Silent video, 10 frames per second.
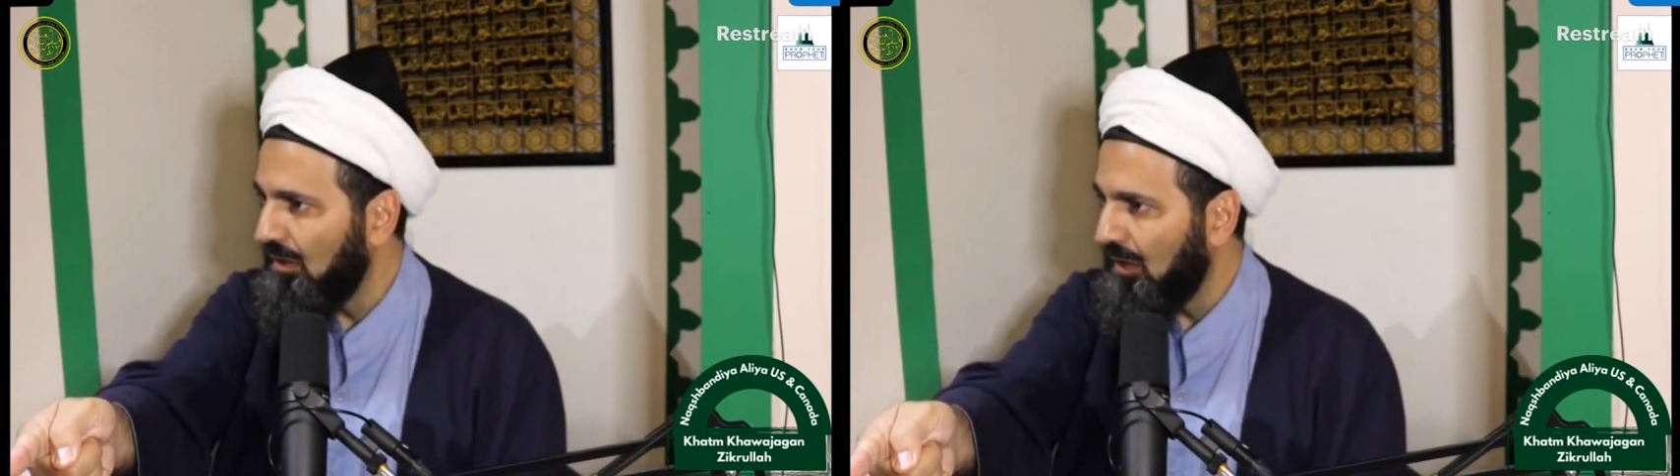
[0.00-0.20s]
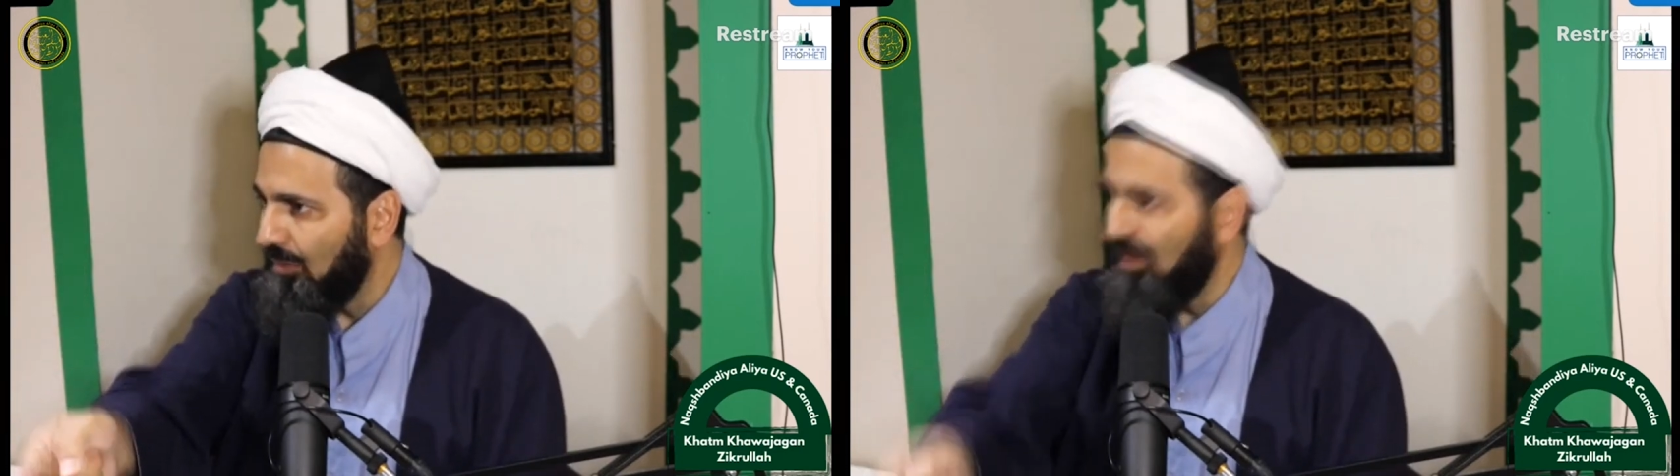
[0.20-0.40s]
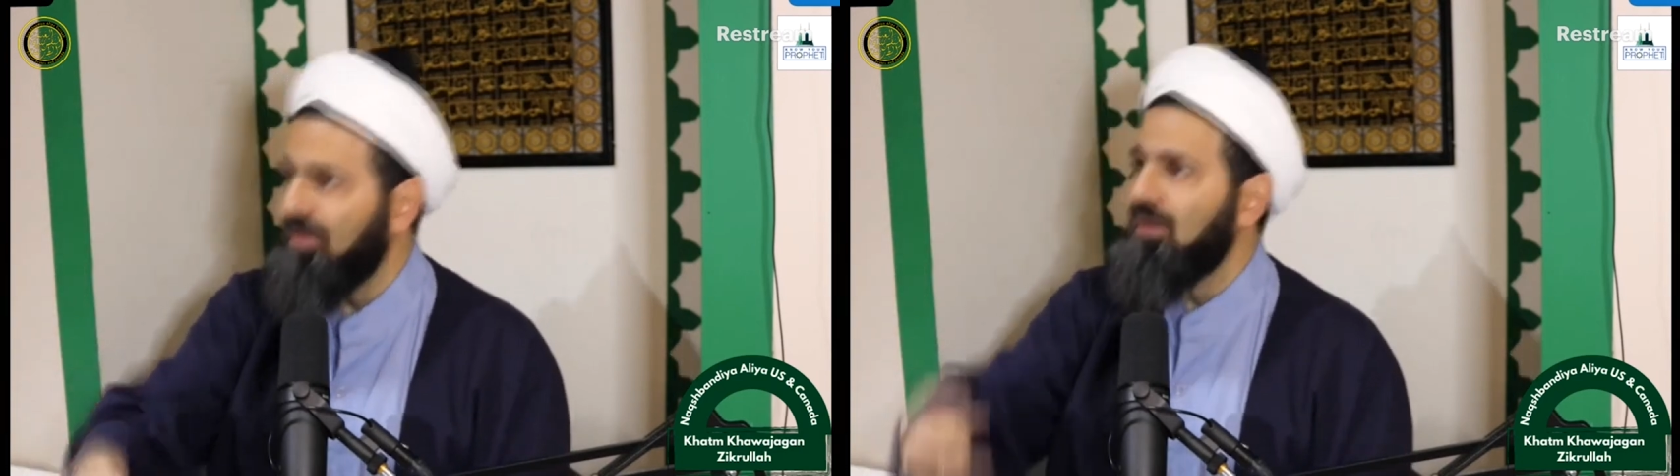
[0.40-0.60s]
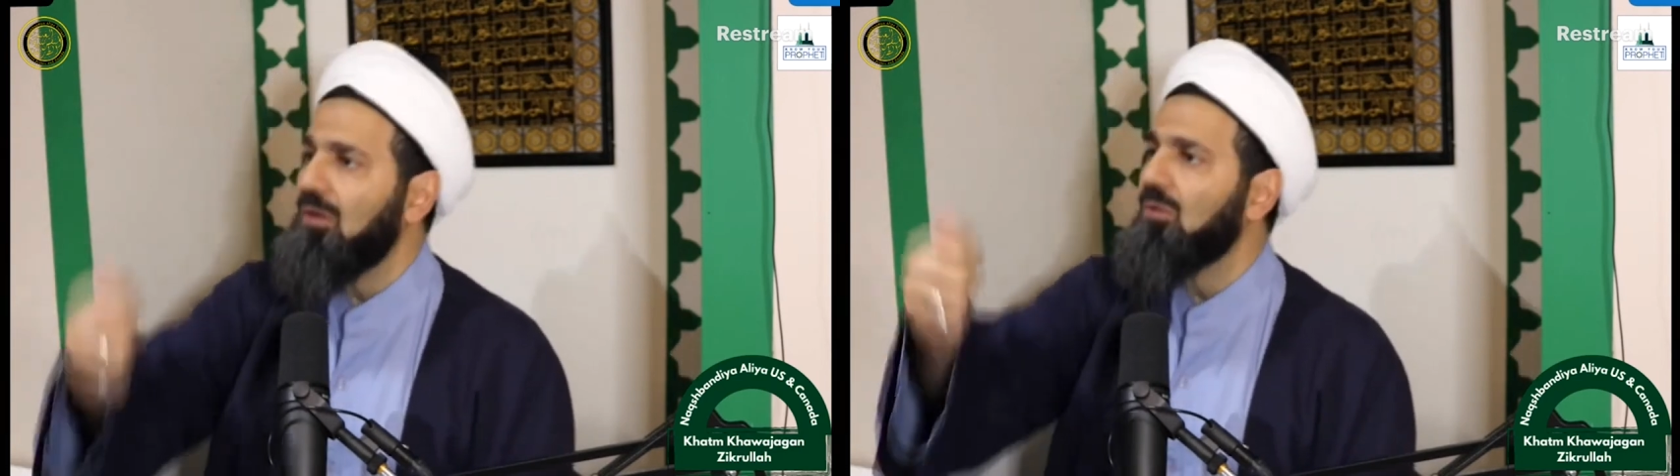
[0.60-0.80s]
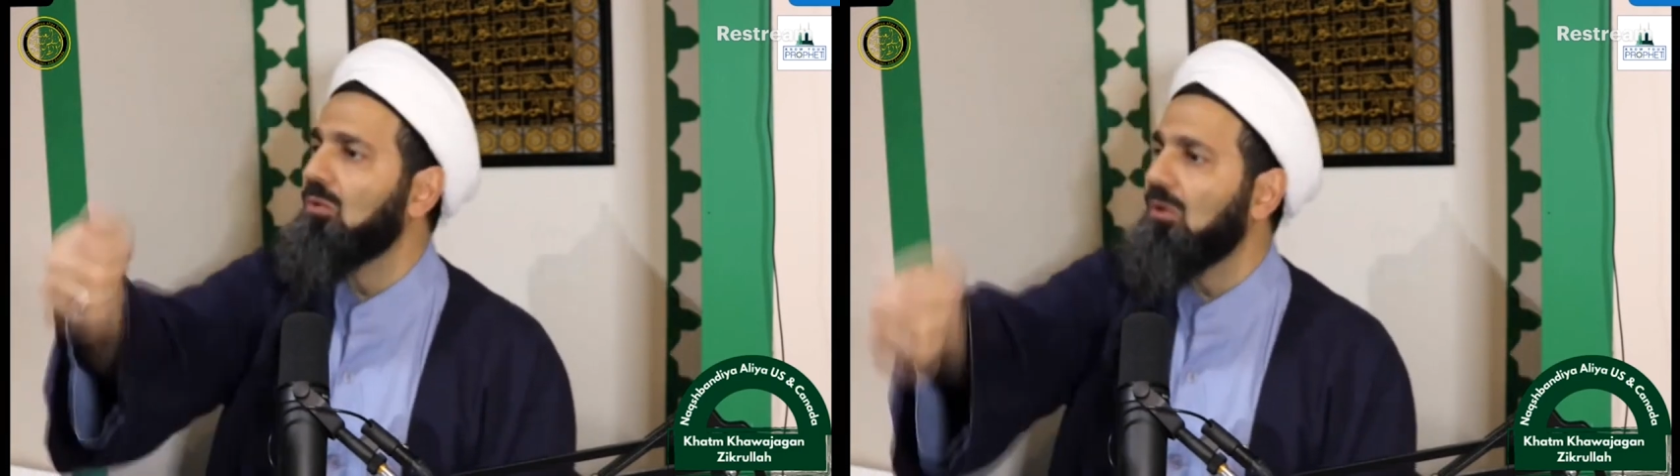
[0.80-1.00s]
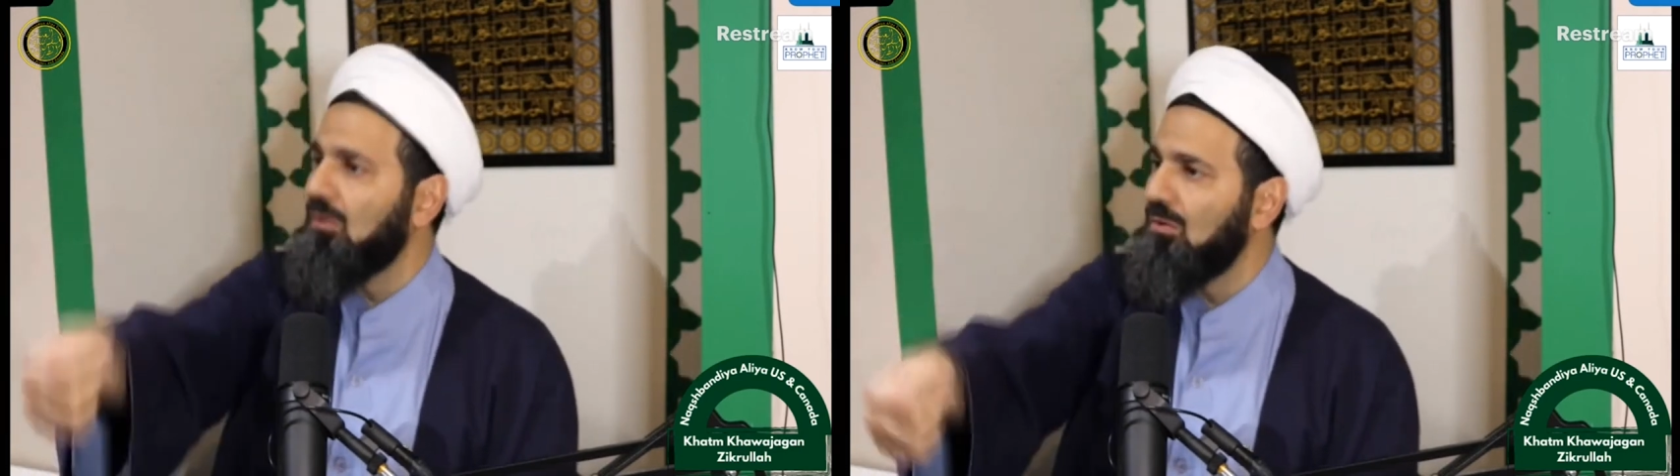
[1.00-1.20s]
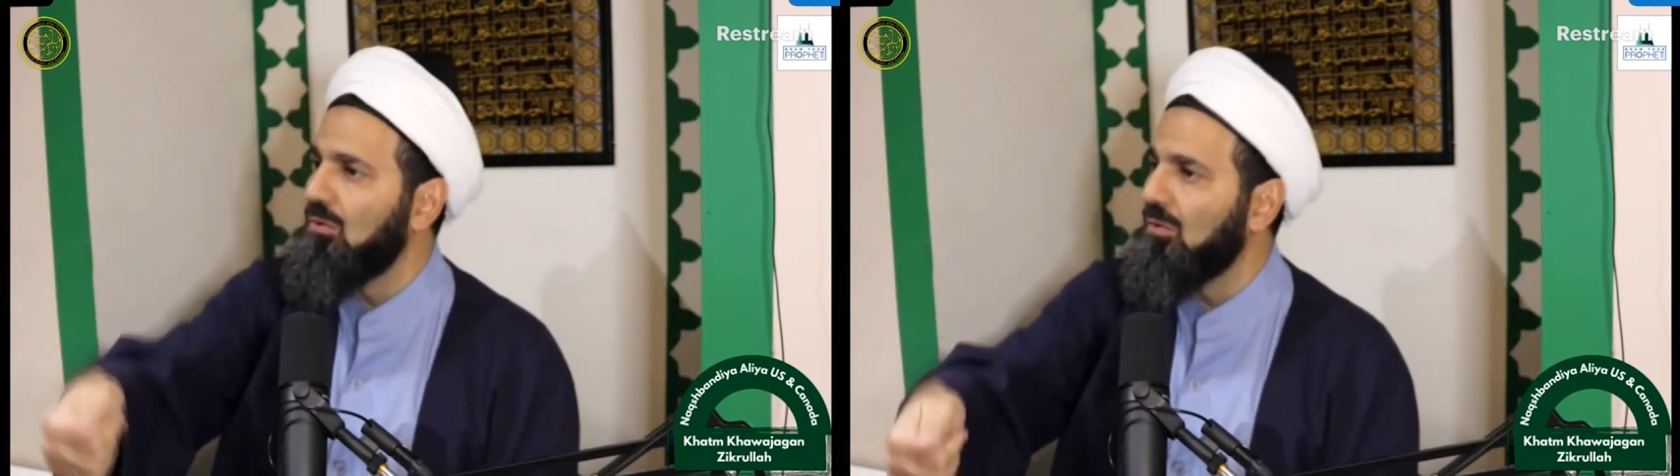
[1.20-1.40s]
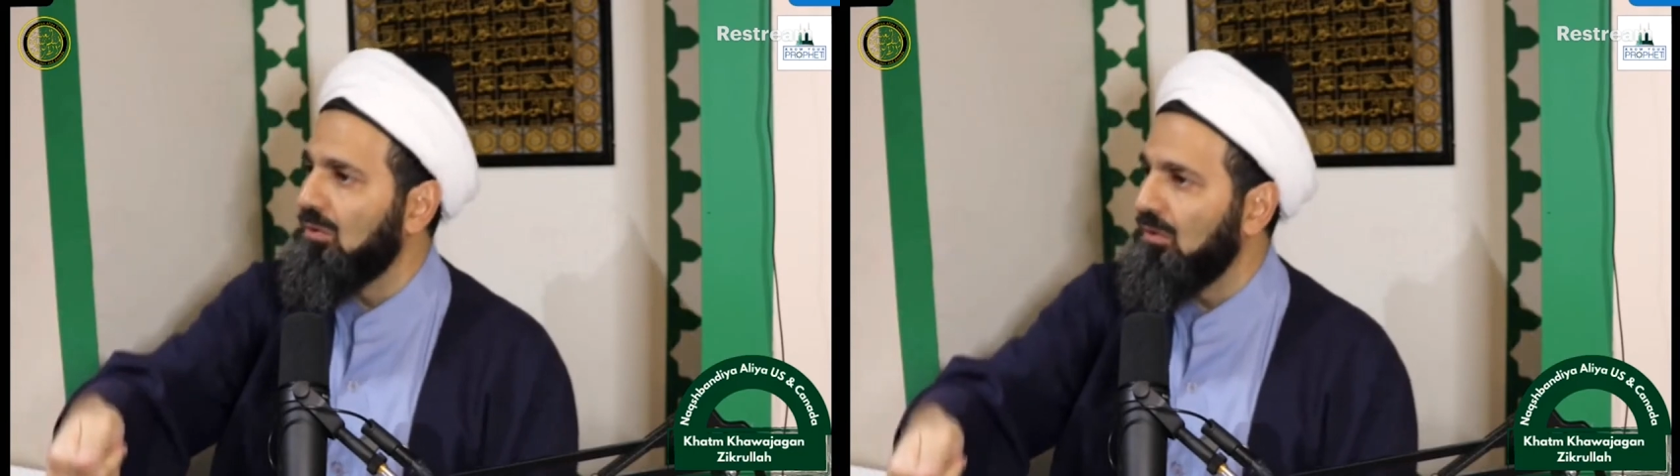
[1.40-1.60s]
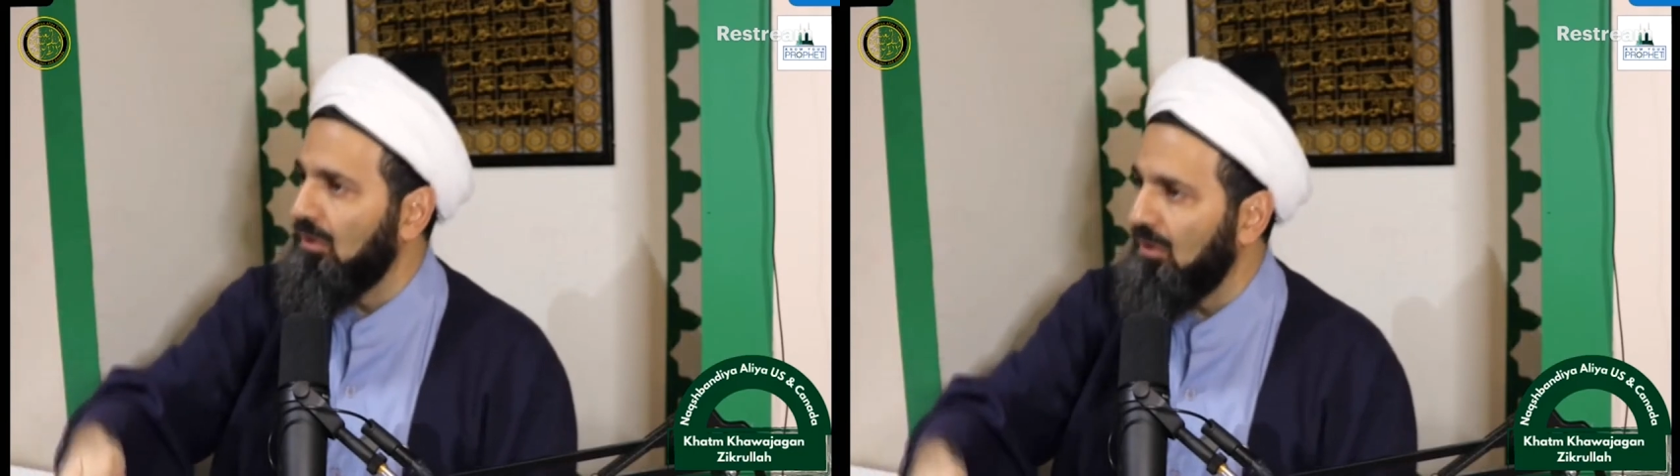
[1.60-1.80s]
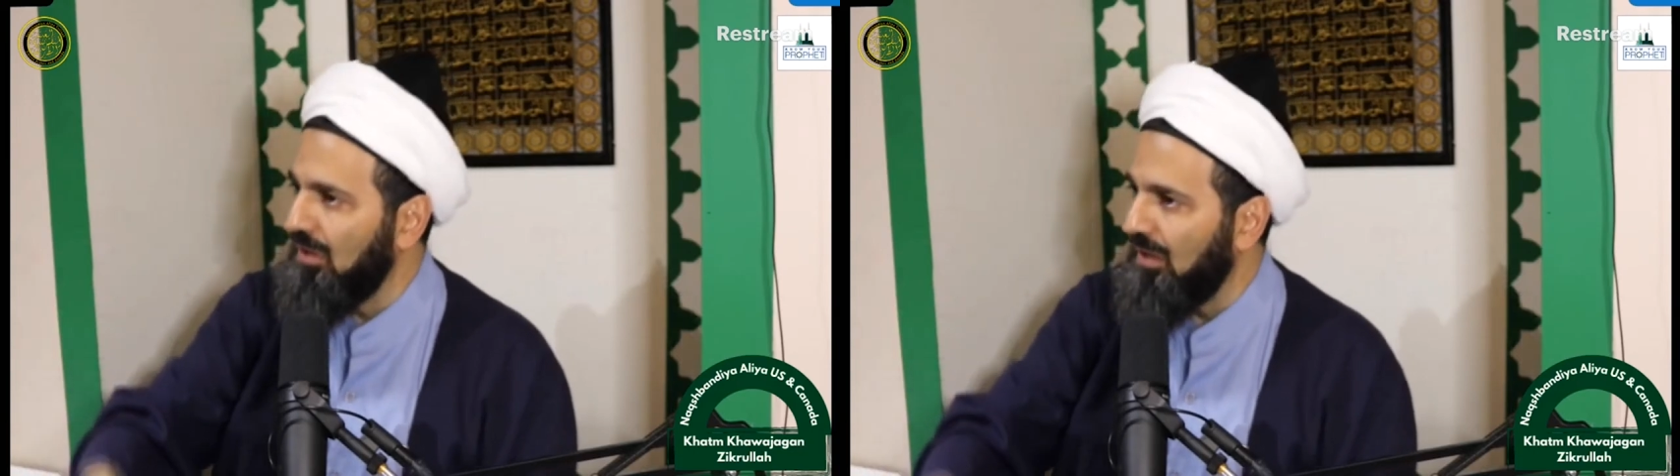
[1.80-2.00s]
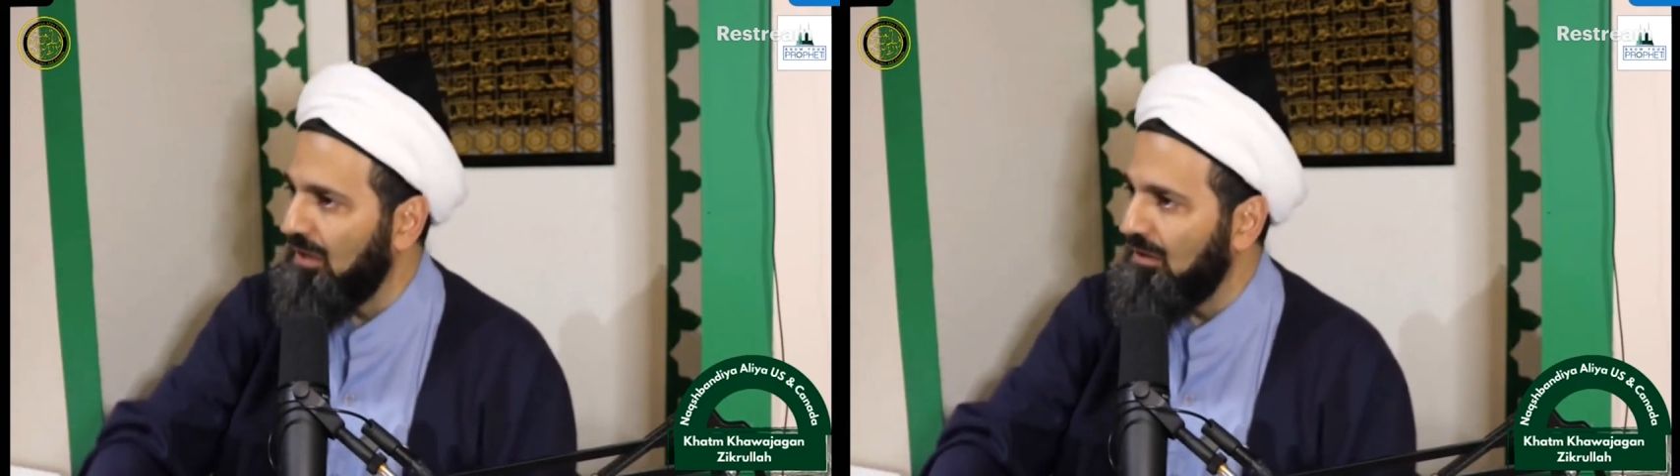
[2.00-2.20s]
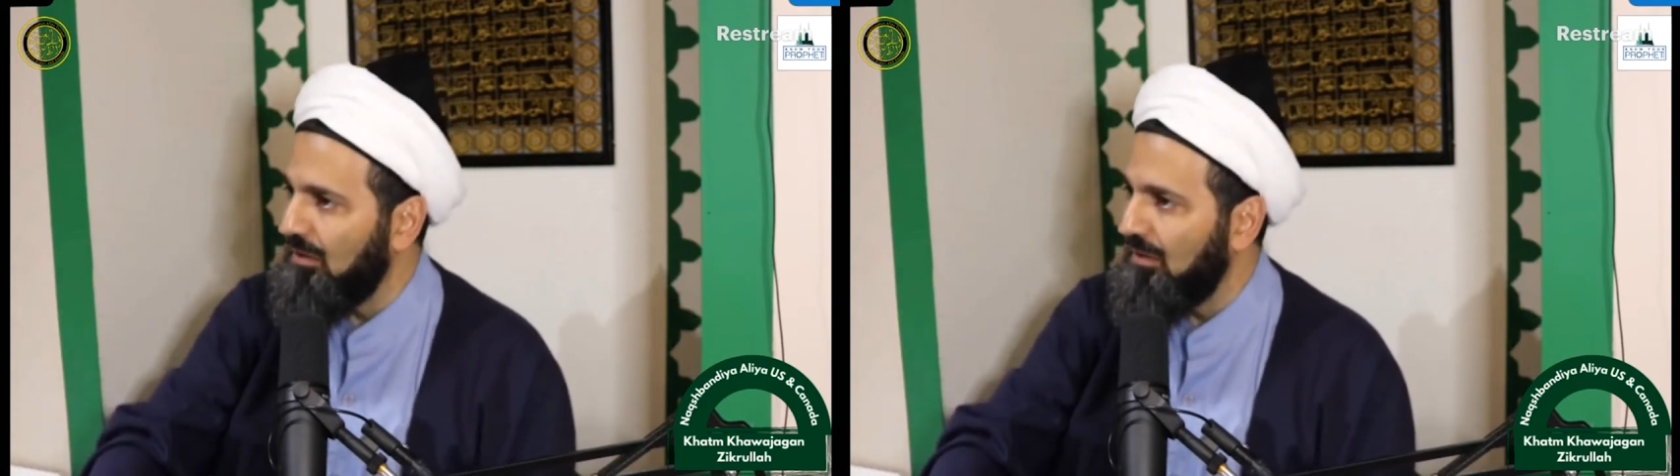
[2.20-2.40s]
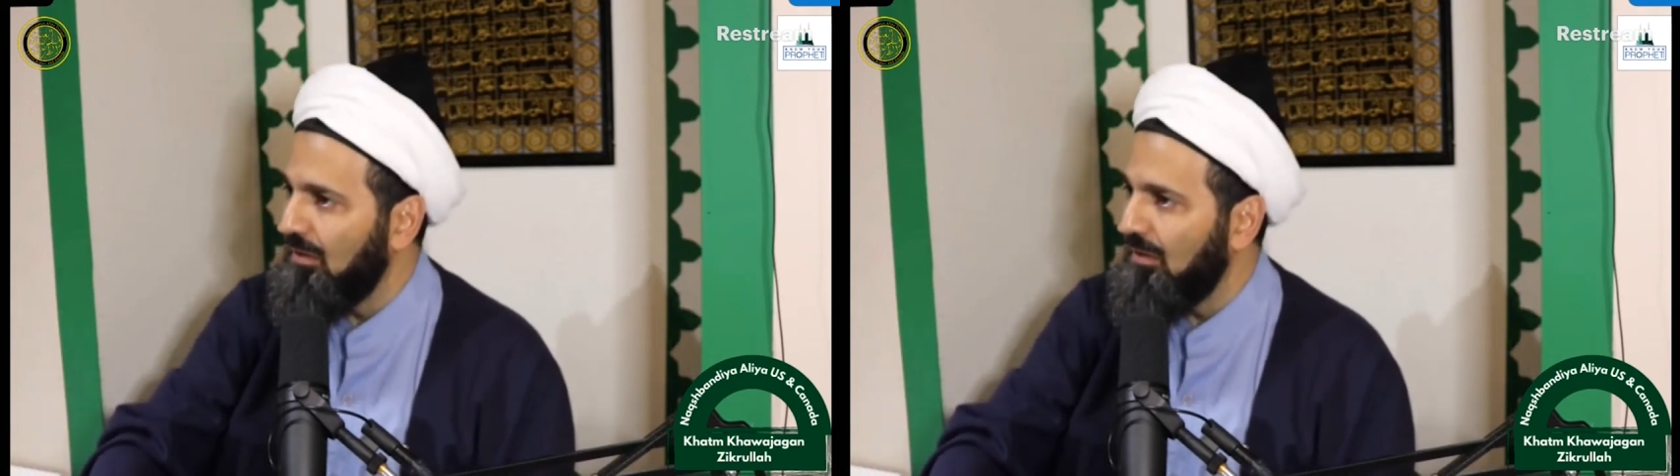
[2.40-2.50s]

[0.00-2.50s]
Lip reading: I'm not thinking you're God.